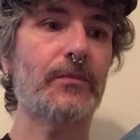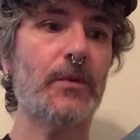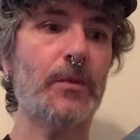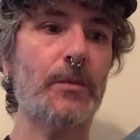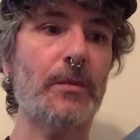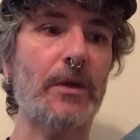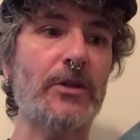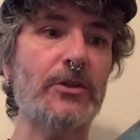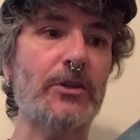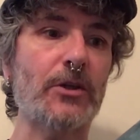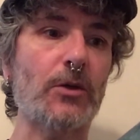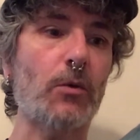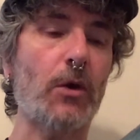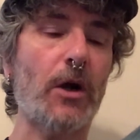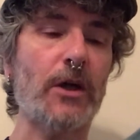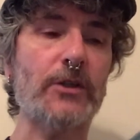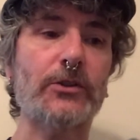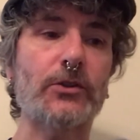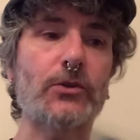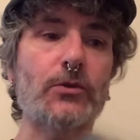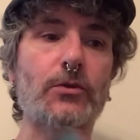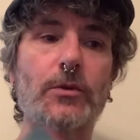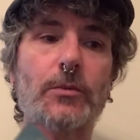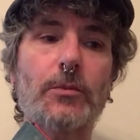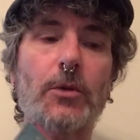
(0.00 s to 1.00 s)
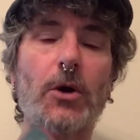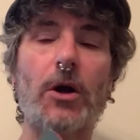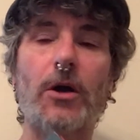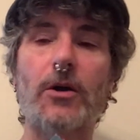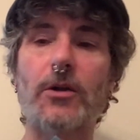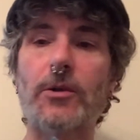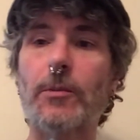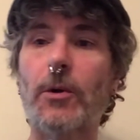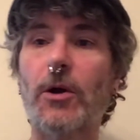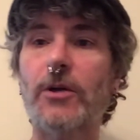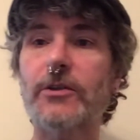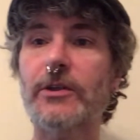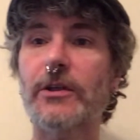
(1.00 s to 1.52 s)
painting walked into a bar and
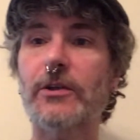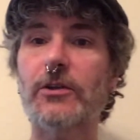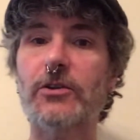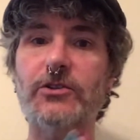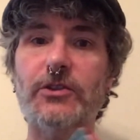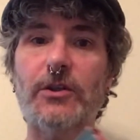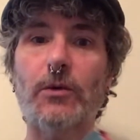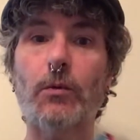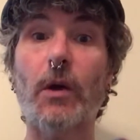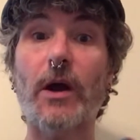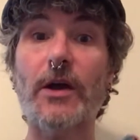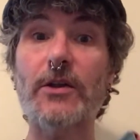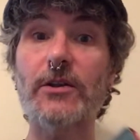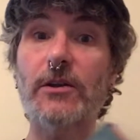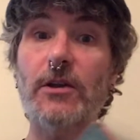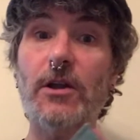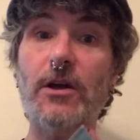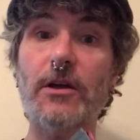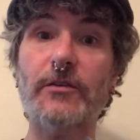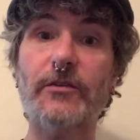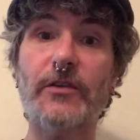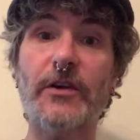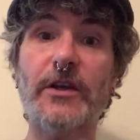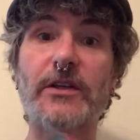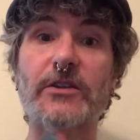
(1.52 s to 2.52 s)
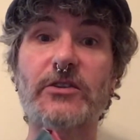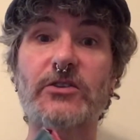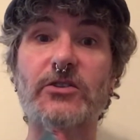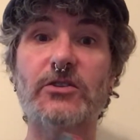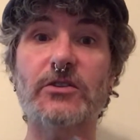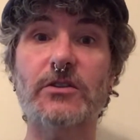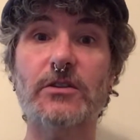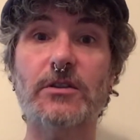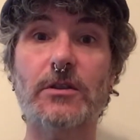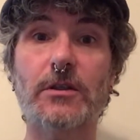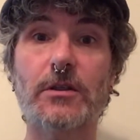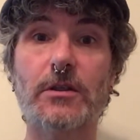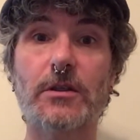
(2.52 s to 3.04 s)
the bartender said, "Why the long
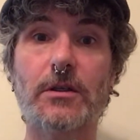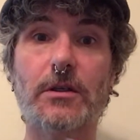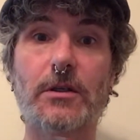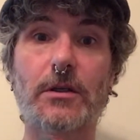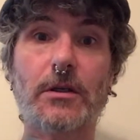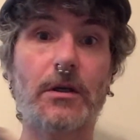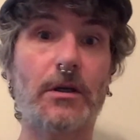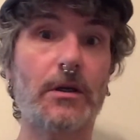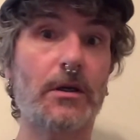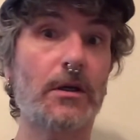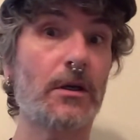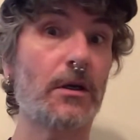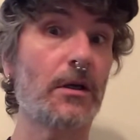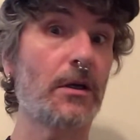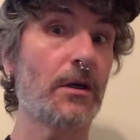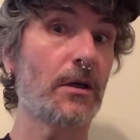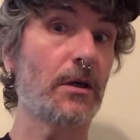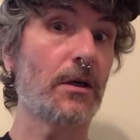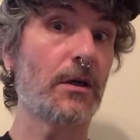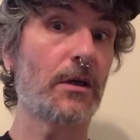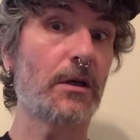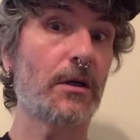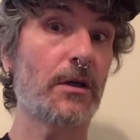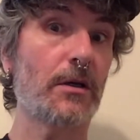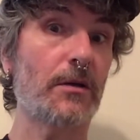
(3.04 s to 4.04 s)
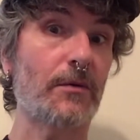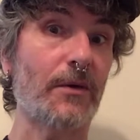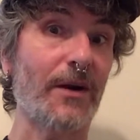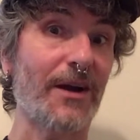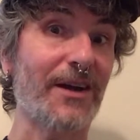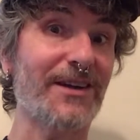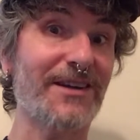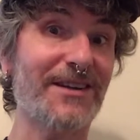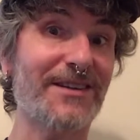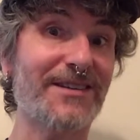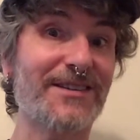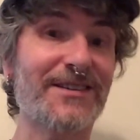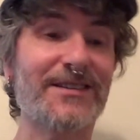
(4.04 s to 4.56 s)
face?"
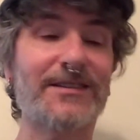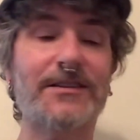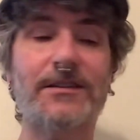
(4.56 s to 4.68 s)
Right?